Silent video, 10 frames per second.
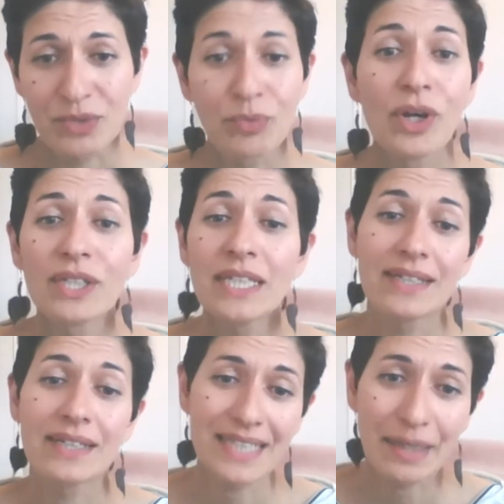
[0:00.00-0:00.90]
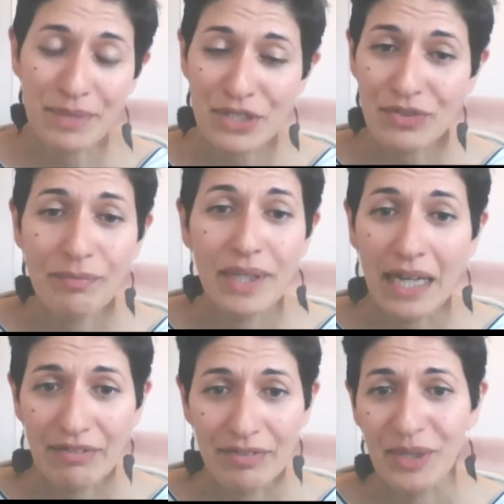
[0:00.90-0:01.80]
wanting acceptance from the
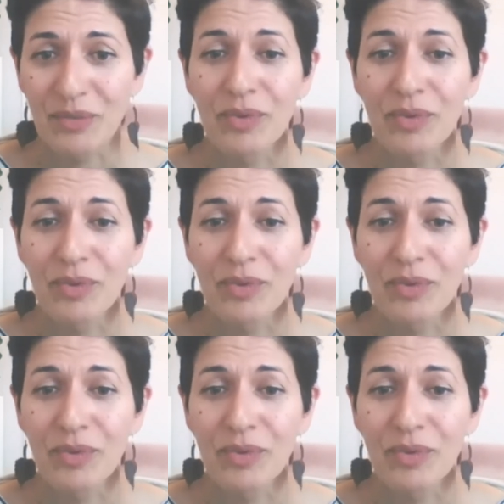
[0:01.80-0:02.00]
government,